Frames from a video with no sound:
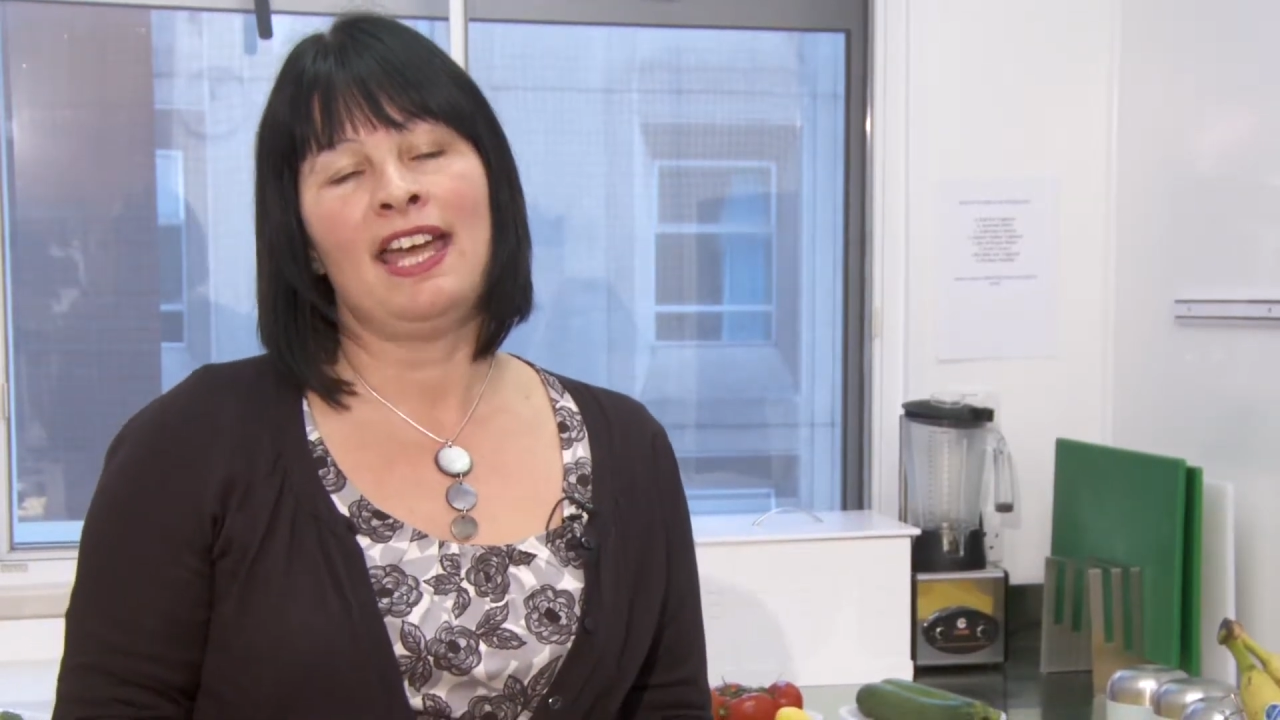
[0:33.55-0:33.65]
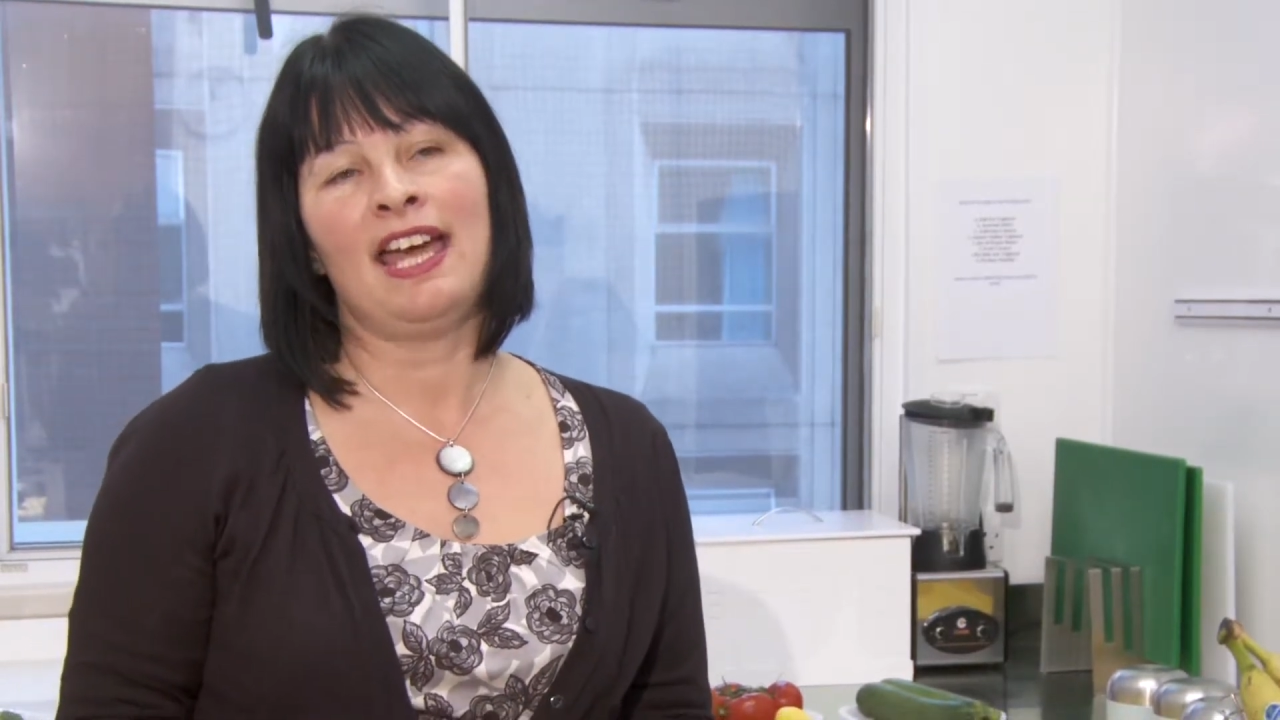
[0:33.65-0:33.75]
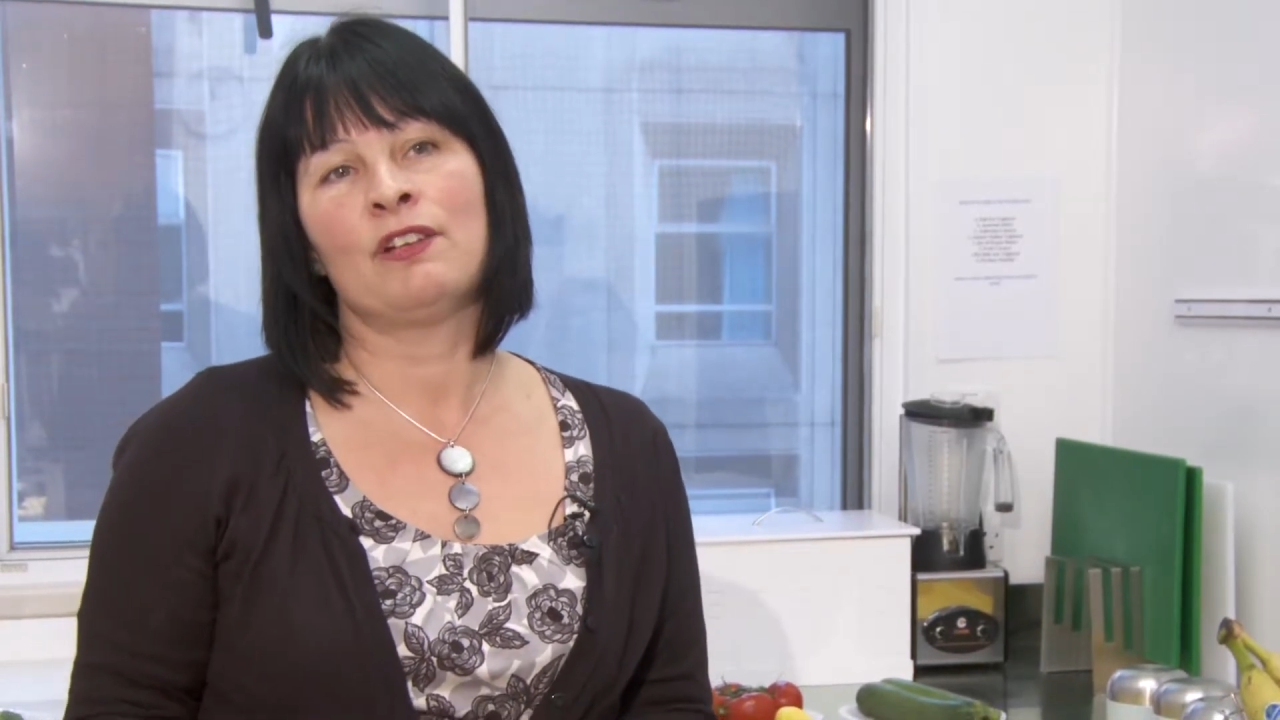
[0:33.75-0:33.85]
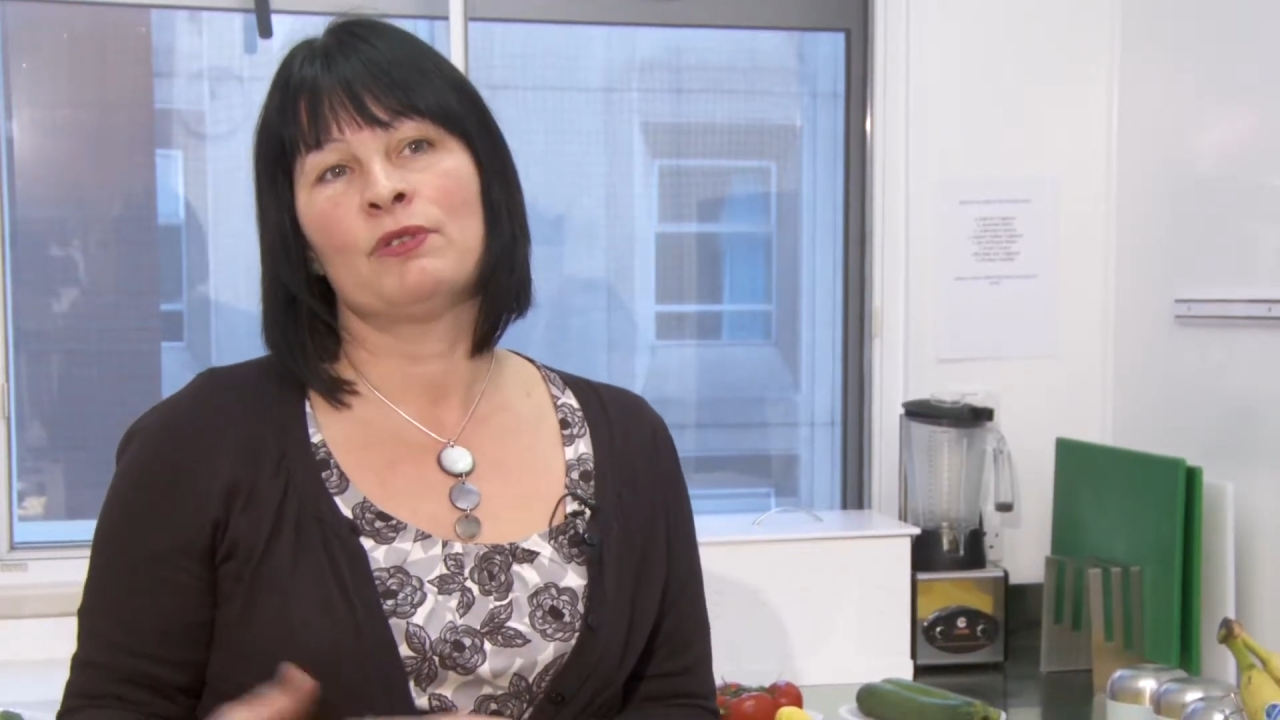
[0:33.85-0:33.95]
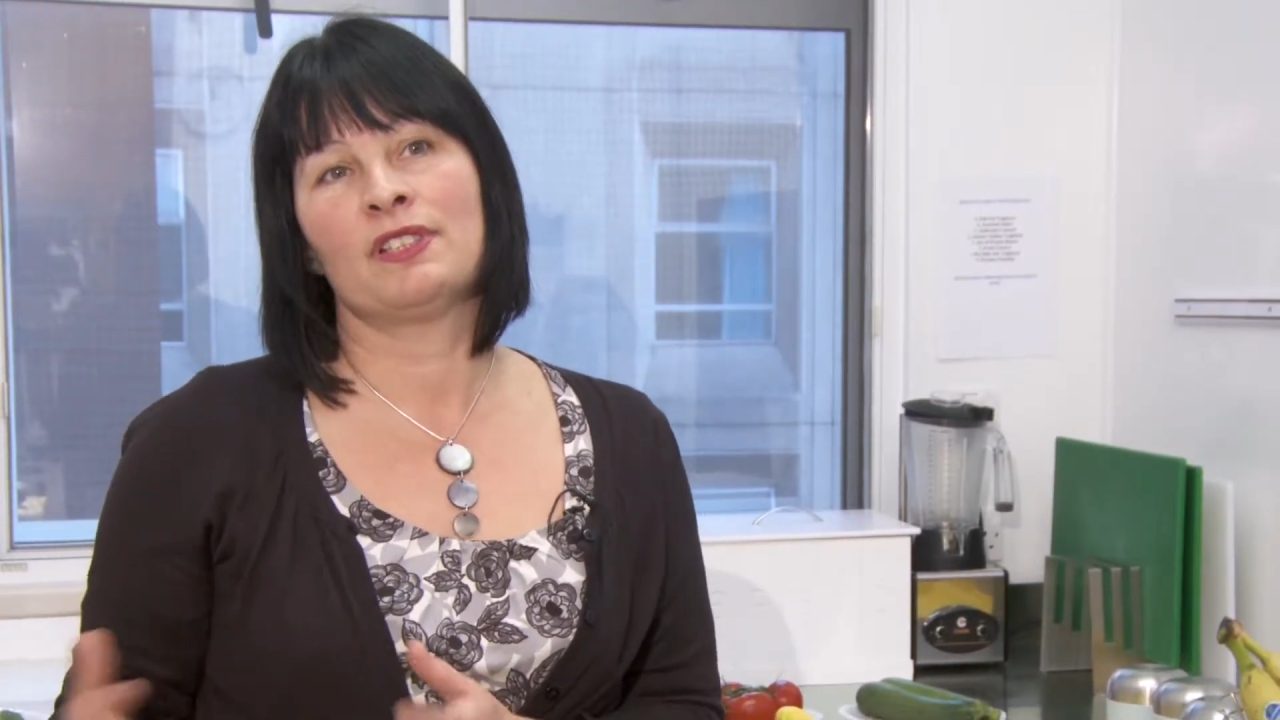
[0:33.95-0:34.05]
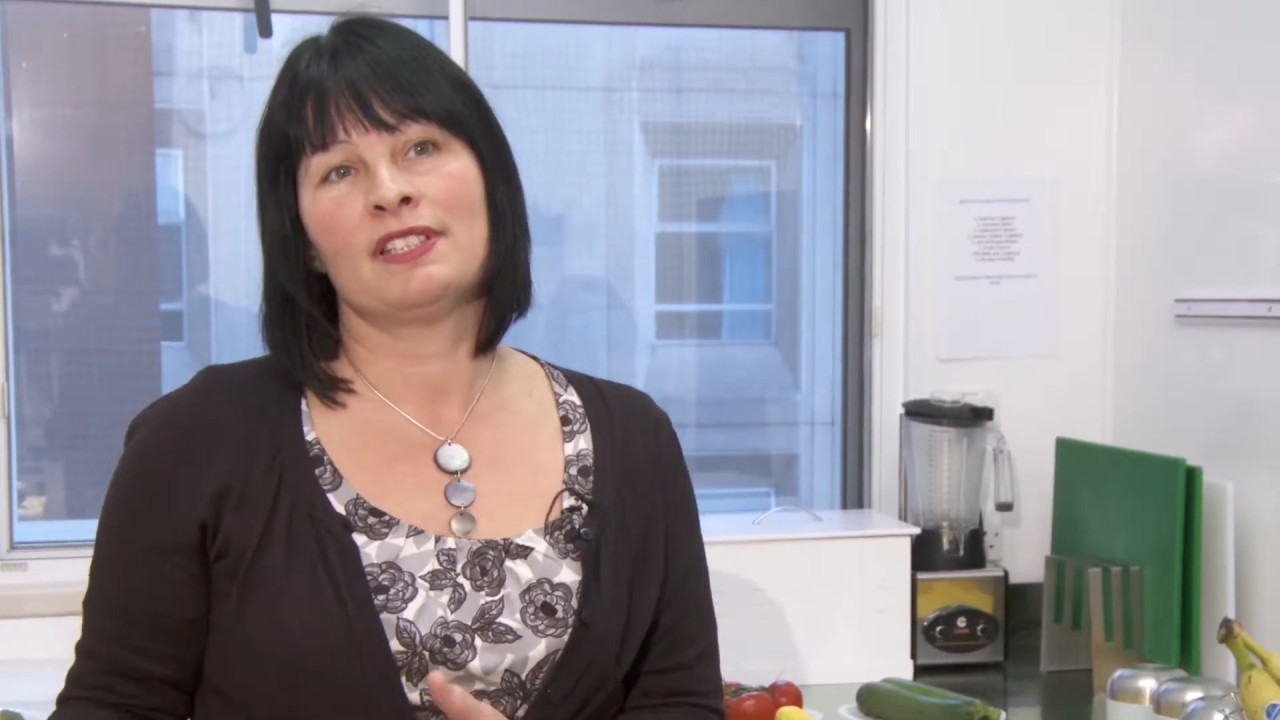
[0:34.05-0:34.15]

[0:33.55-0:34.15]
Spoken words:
and also